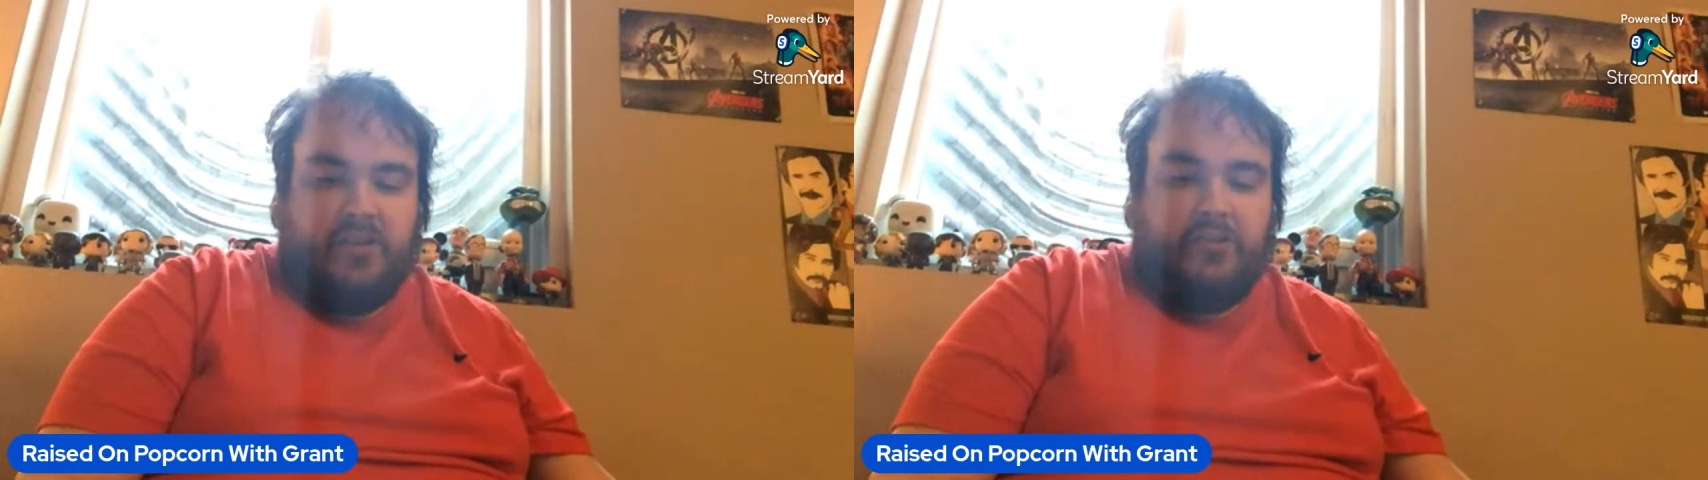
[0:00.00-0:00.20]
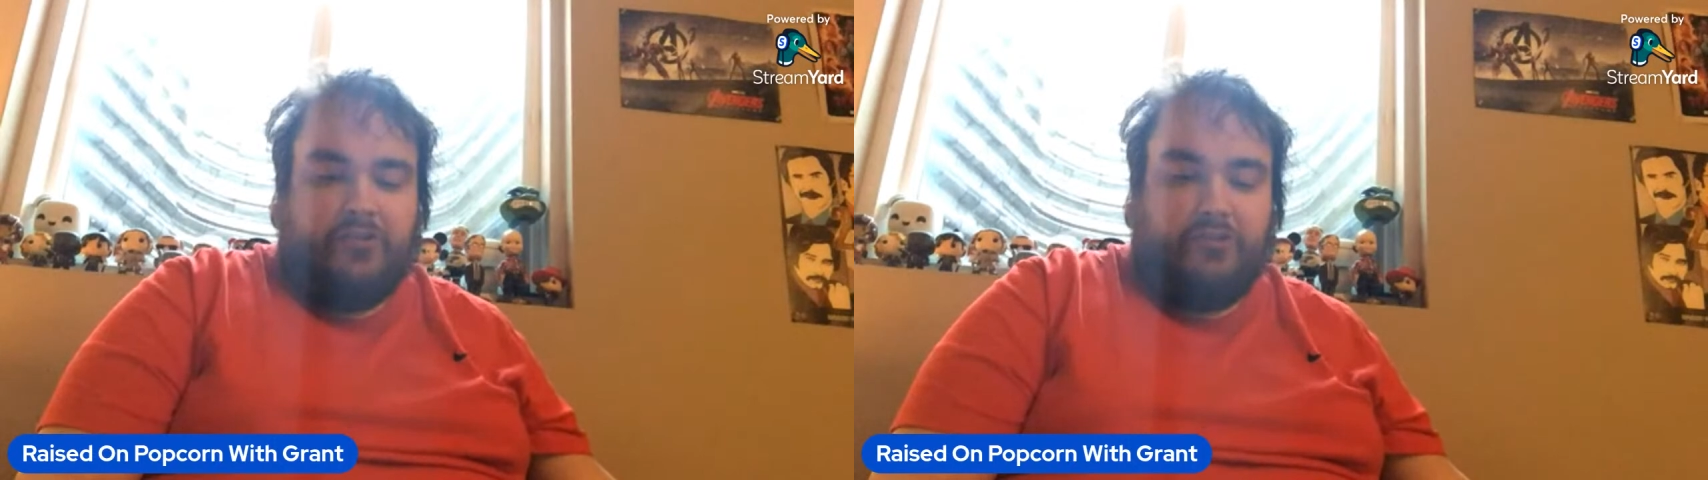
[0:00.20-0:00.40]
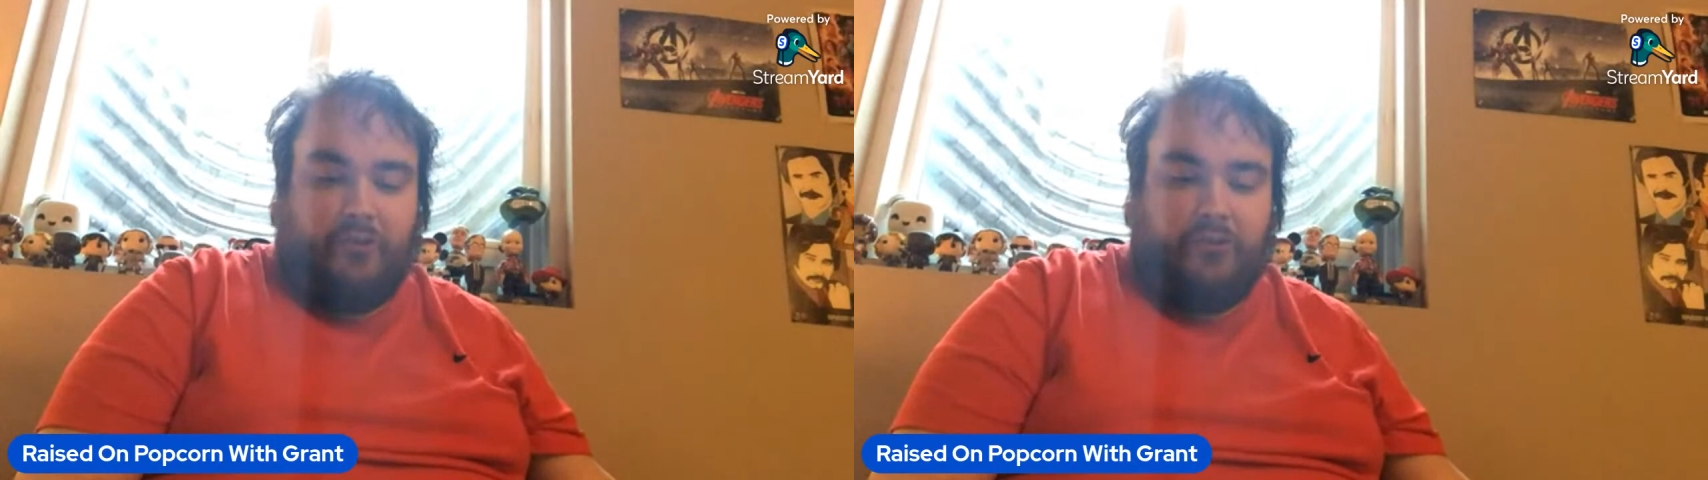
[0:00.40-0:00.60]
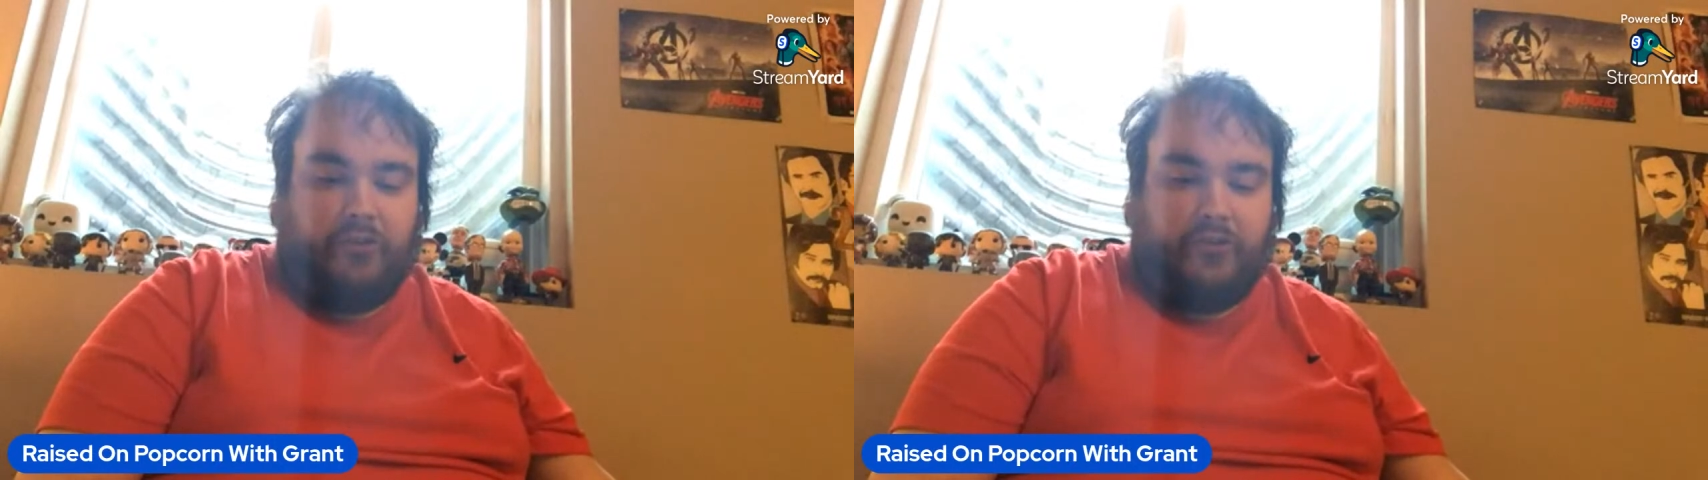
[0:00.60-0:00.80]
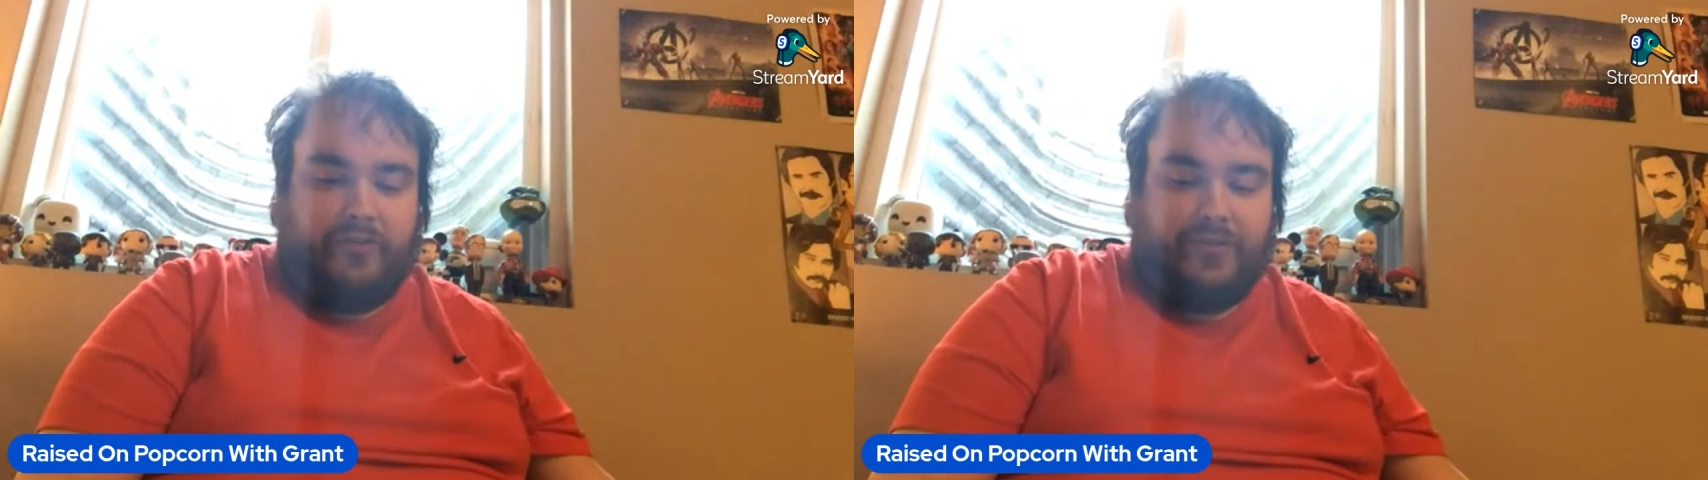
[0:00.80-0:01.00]
Soul
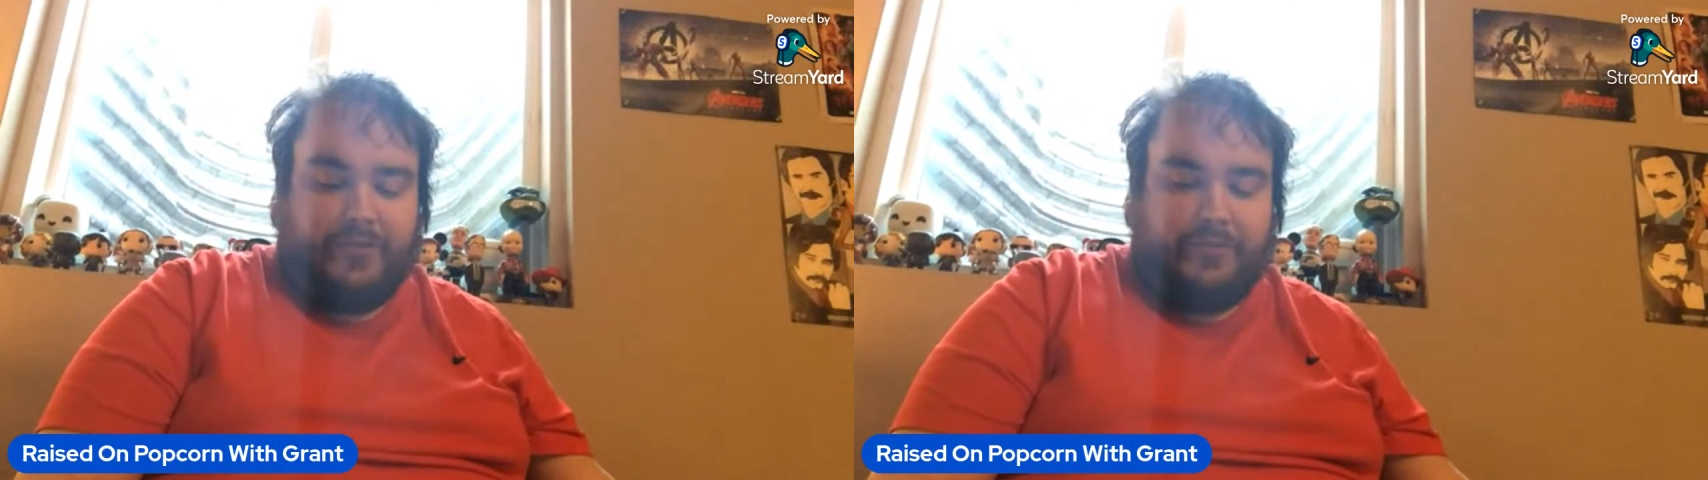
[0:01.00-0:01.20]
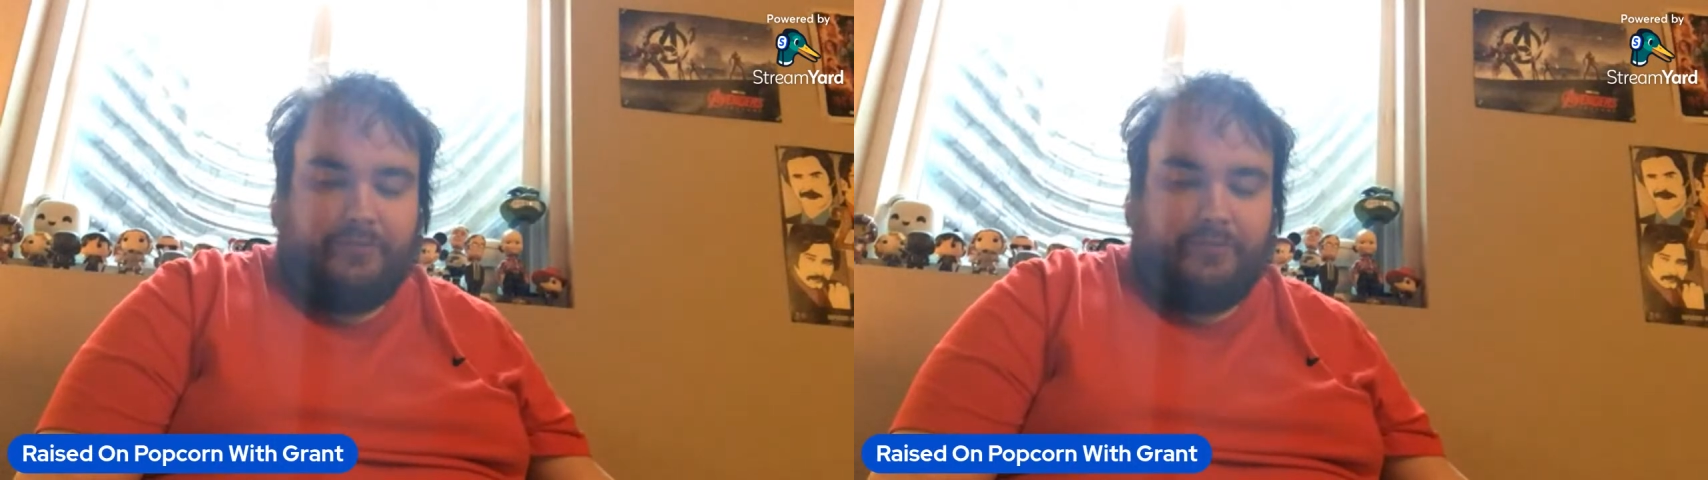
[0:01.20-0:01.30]
Surfer,